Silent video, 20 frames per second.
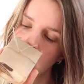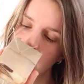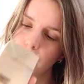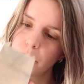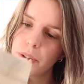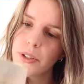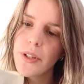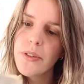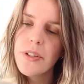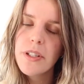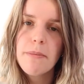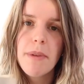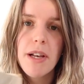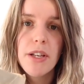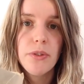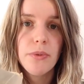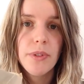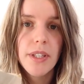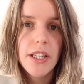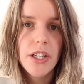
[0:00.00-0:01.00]
It also
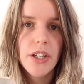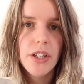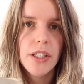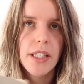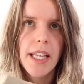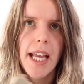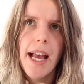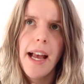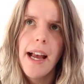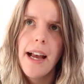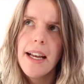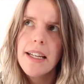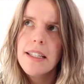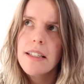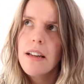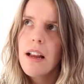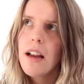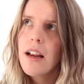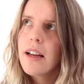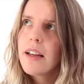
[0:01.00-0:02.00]
smells really good. They
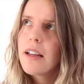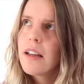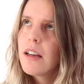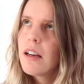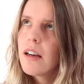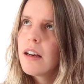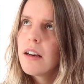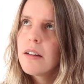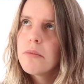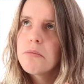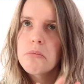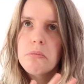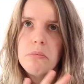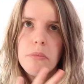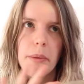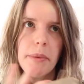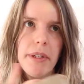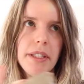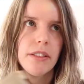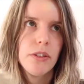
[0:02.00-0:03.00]
had like
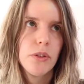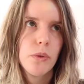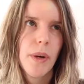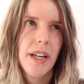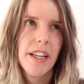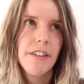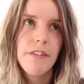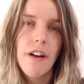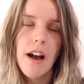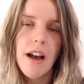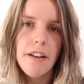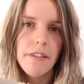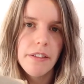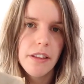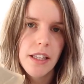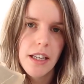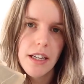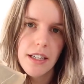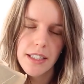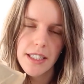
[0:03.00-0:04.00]
maybe
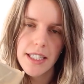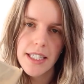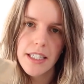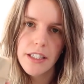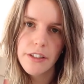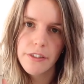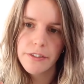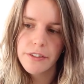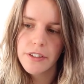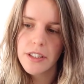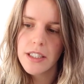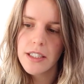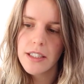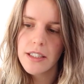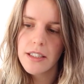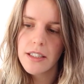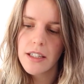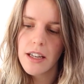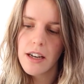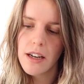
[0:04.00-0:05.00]
25-30
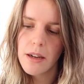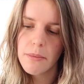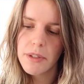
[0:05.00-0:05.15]
different